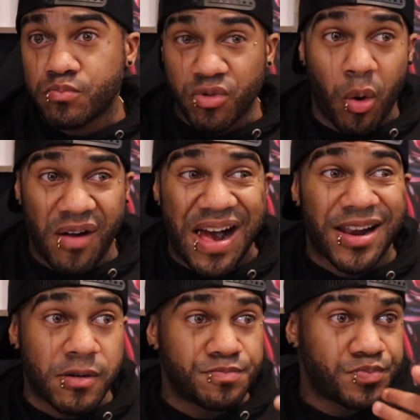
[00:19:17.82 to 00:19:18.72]
Though I've
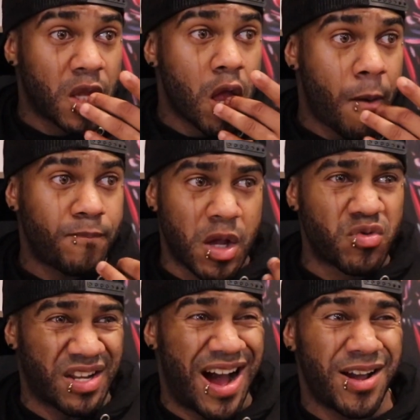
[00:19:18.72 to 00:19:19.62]
had it. It
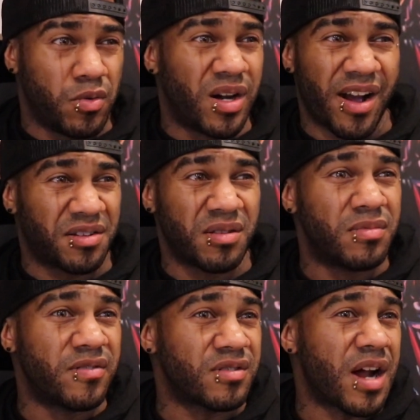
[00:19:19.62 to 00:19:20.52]
was in Iowa, actually,
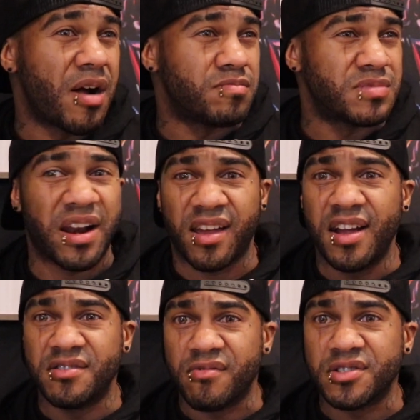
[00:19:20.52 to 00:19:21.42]
believe it or not, at a
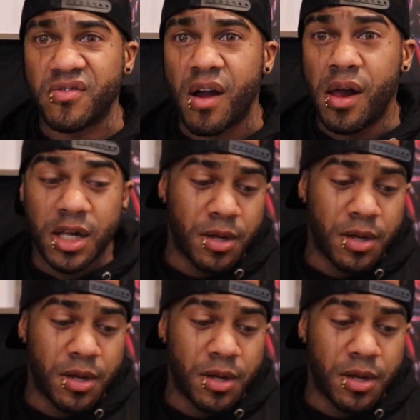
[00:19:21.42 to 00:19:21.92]
Cajun restaurant.